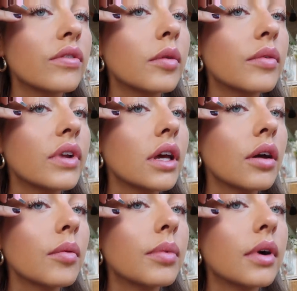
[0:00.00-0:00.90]
to film a
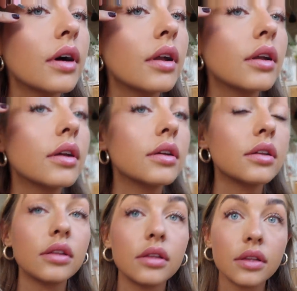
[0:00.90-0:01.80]
video, but
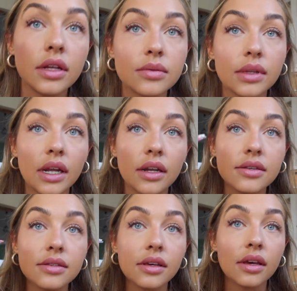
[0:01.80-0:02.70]
that's what that
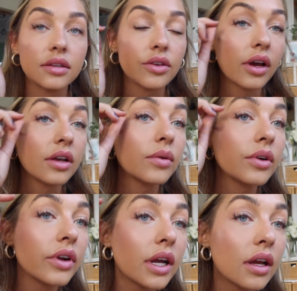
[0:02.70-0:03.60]
is, in case you guys are
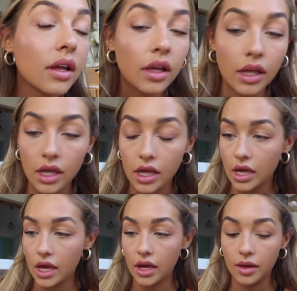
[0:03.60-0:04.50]
wondering.
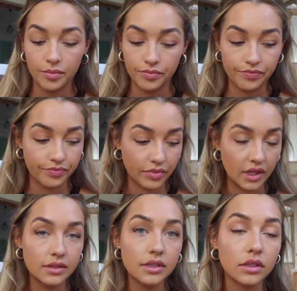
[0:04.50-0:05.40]

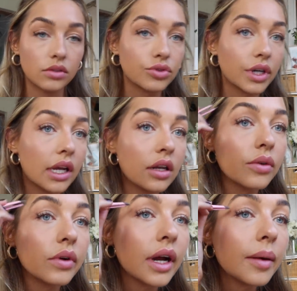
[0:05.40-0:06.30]
It's a little tricky to
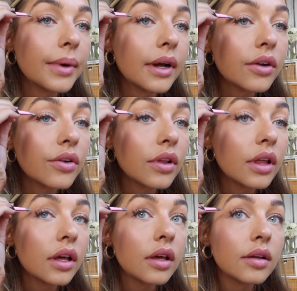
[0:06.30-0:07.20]
do on camera
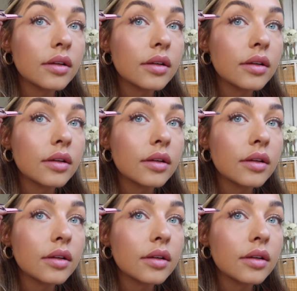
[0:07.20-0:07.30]
actually.